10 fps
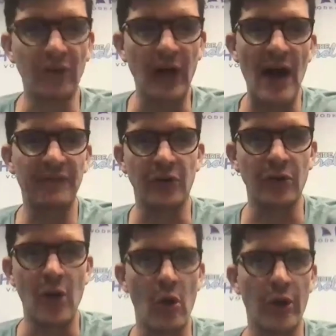feel
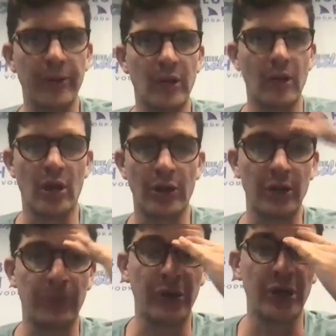after knowing, you know, y'all did
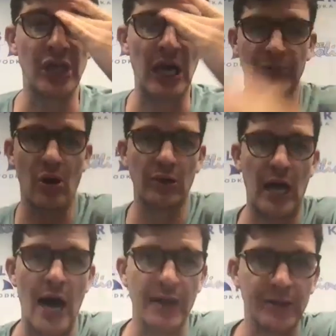a pretty good job on the
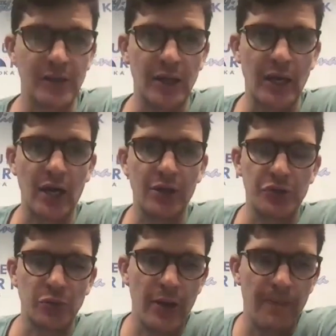O-line and got a
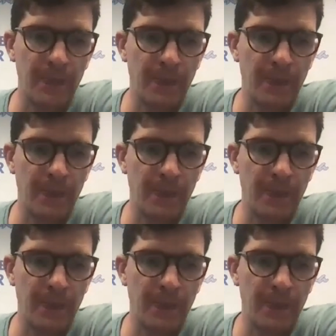huge win?